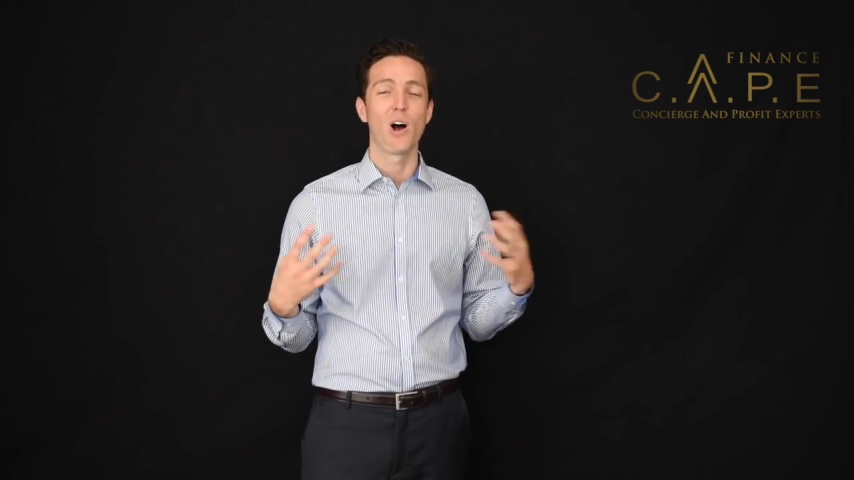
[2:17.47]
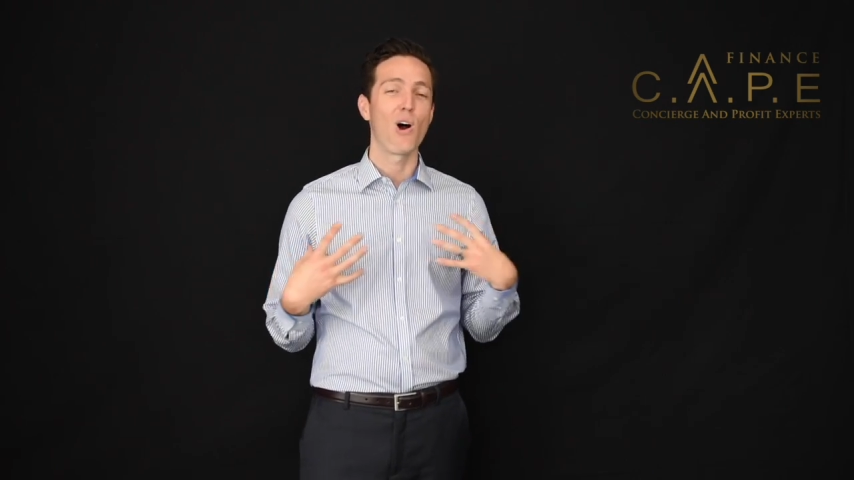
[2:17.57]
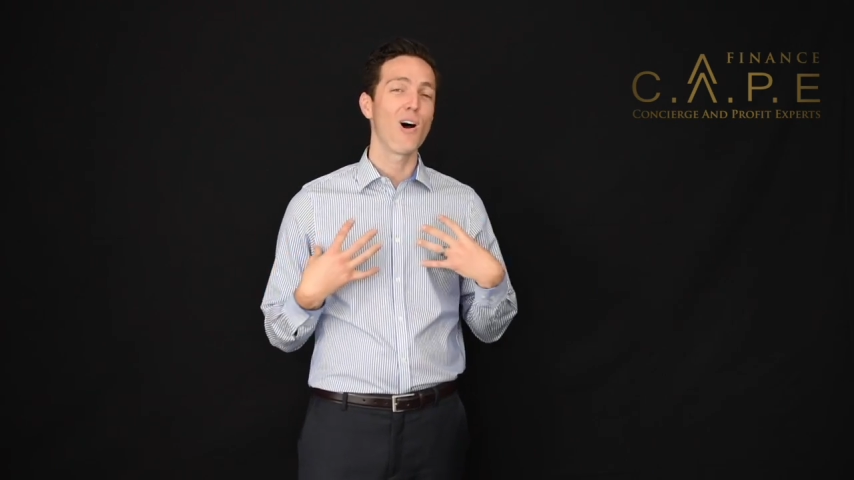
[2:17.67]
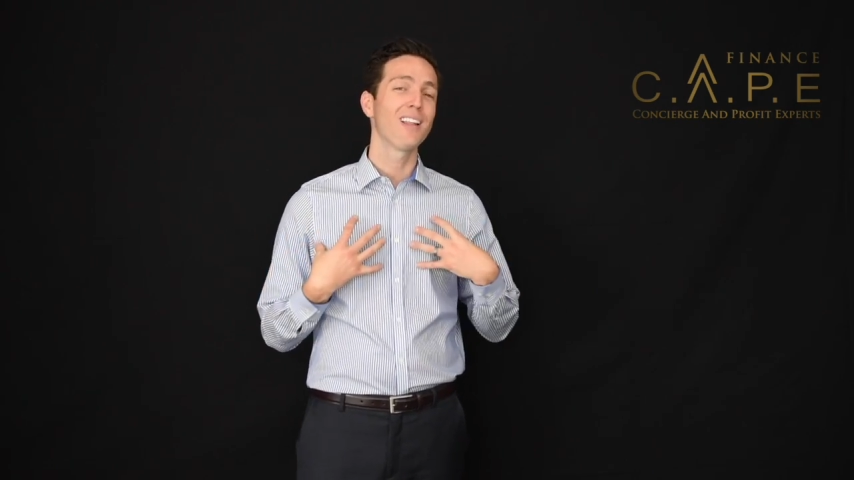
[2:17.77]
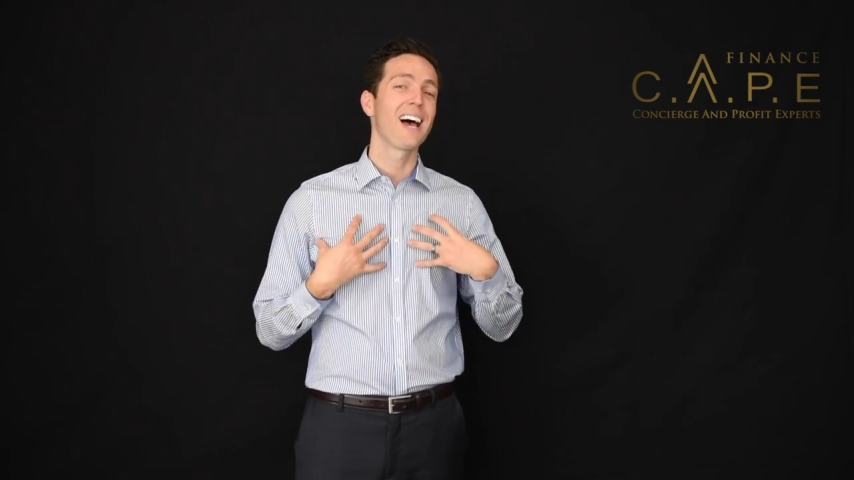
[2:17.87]

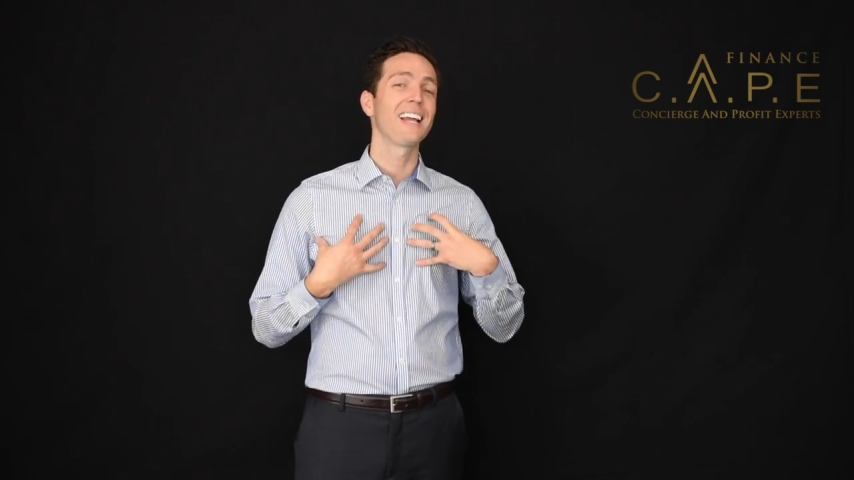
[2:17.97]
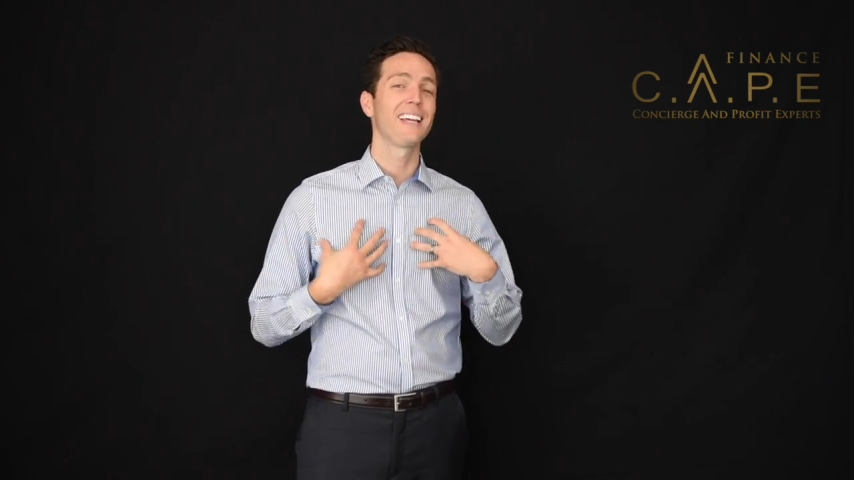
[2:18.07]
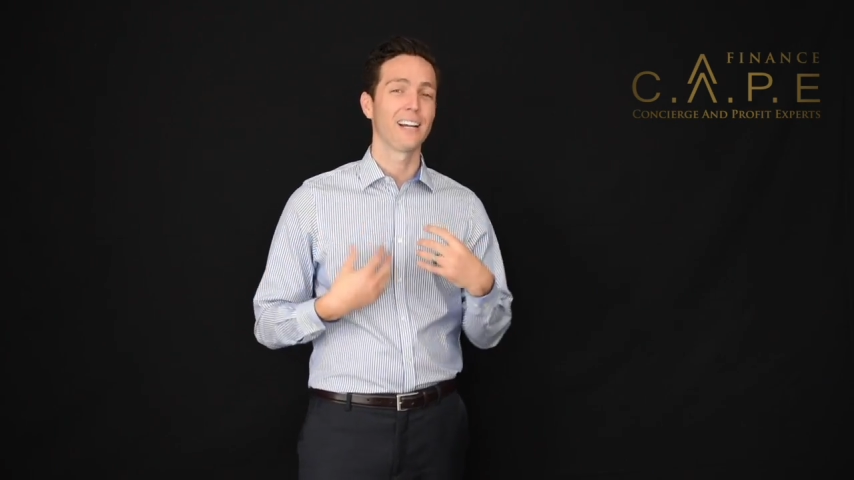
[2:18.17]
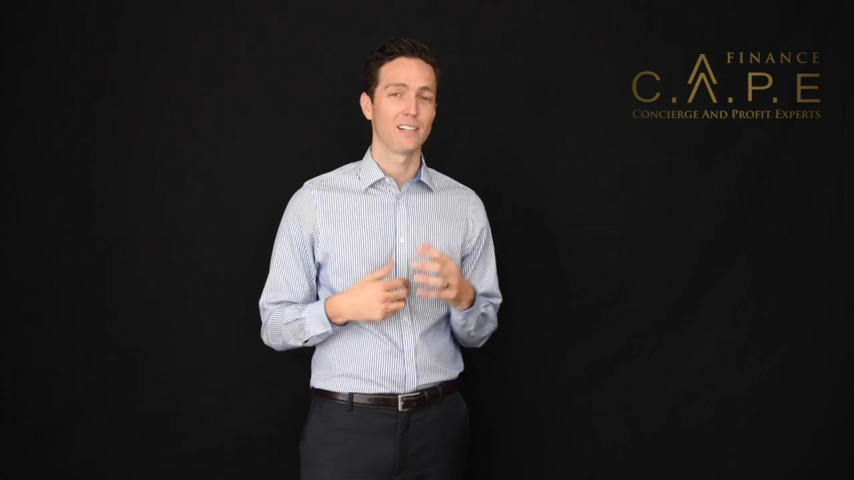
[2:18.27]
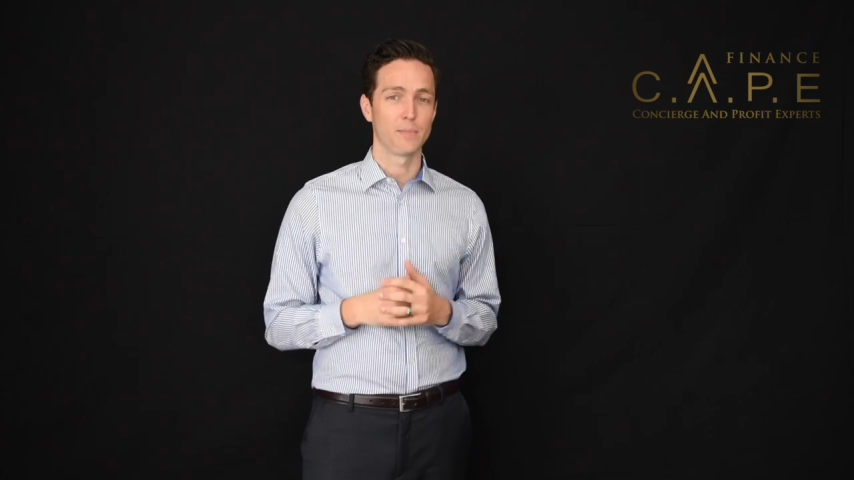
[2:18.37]
All I
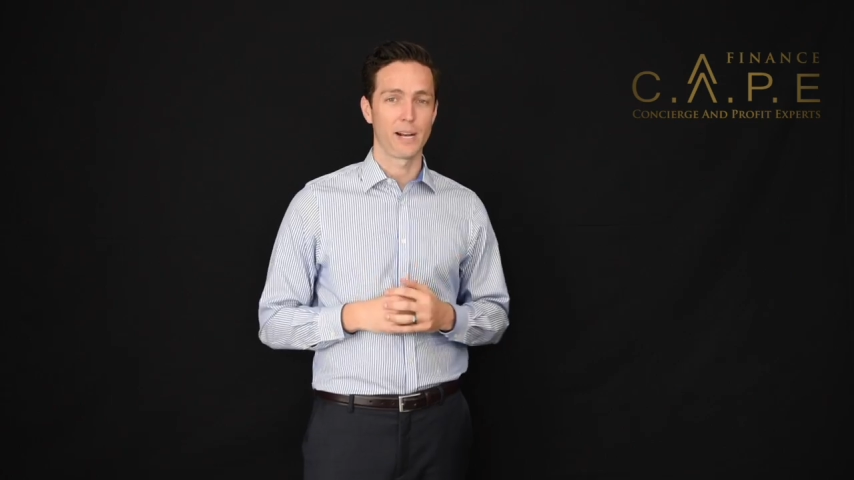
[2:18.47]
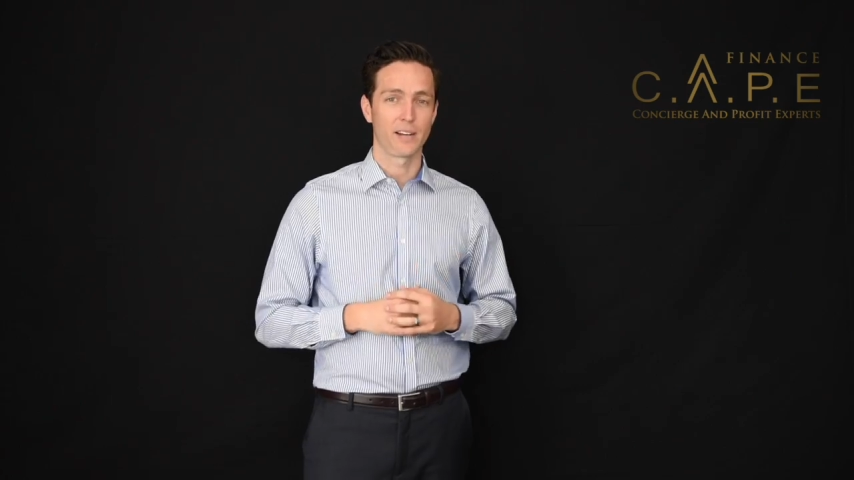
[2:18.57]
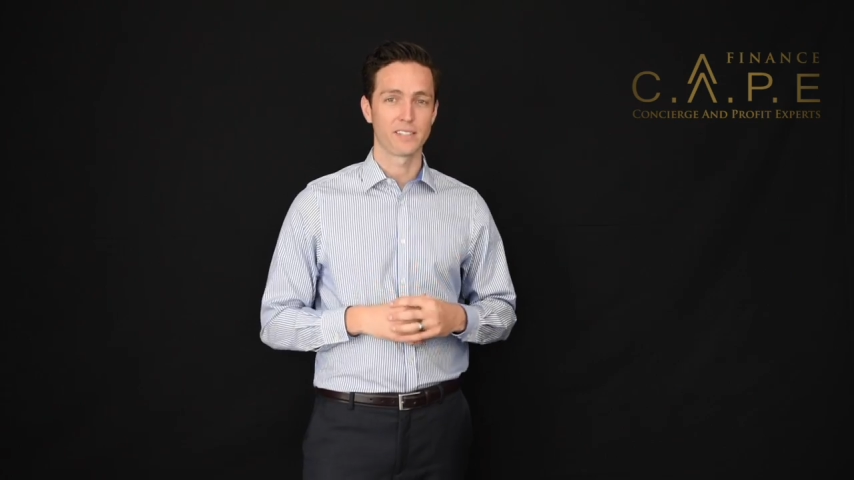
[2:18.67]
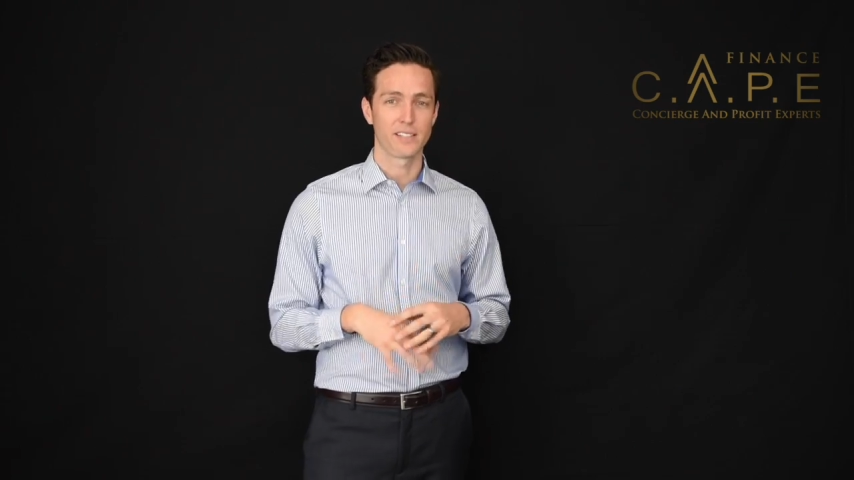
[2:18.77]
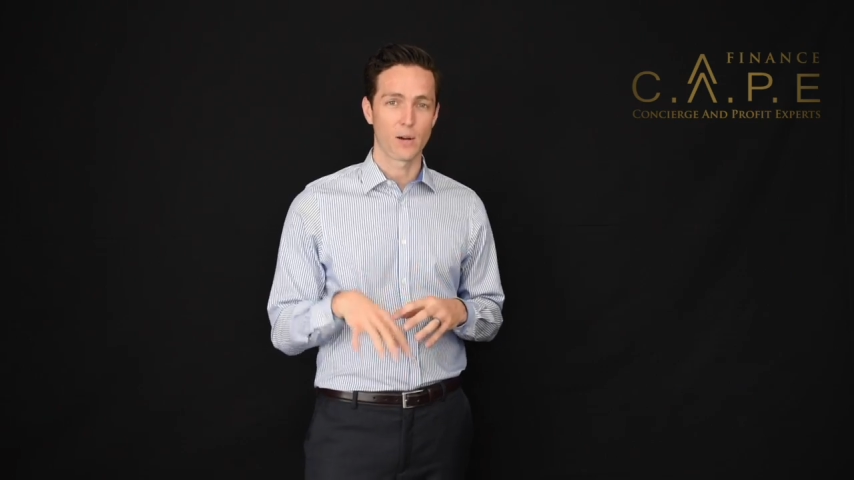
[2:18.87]
care
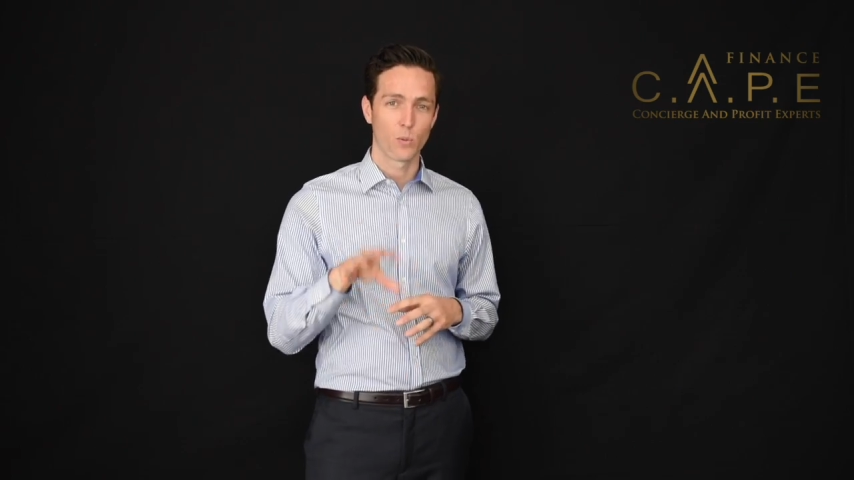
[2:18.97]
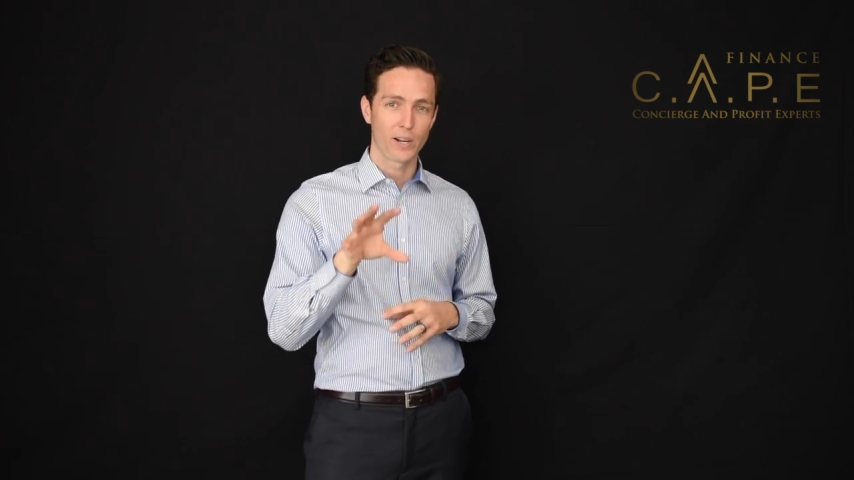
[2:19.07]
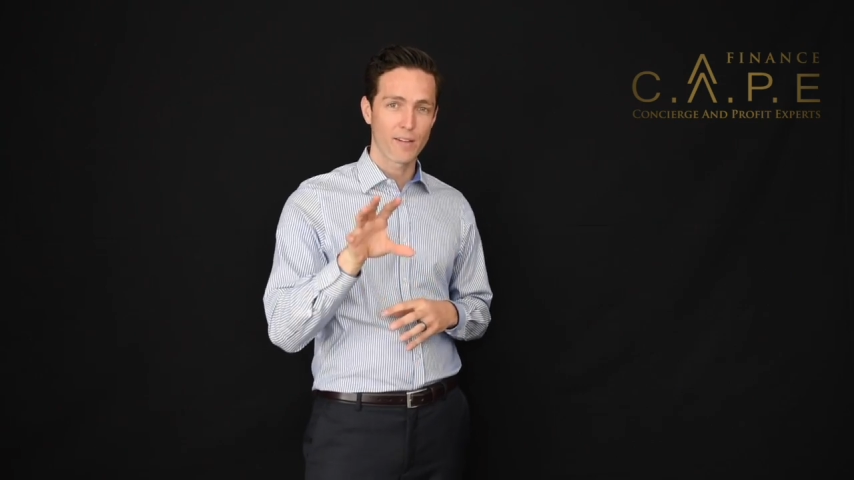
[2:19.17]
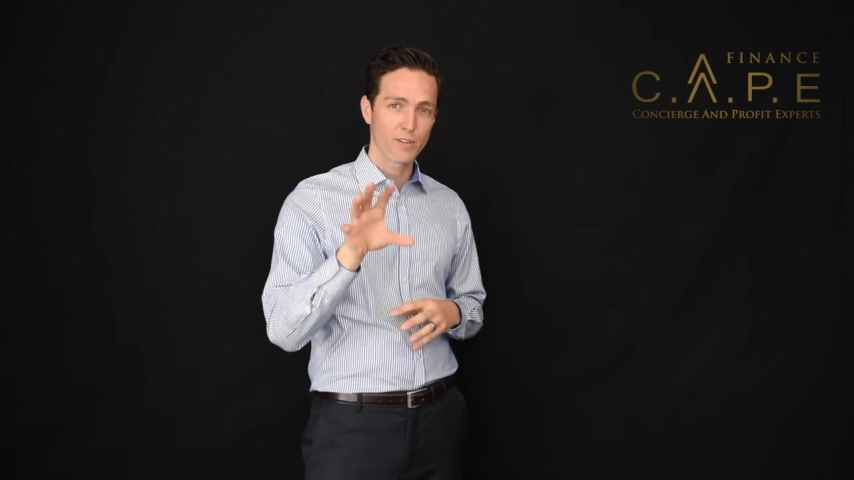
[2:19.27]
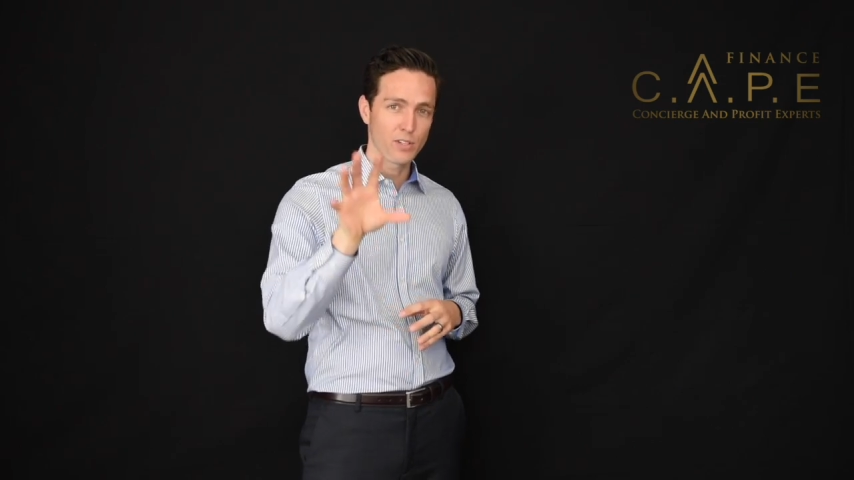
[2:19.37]
about is that whatever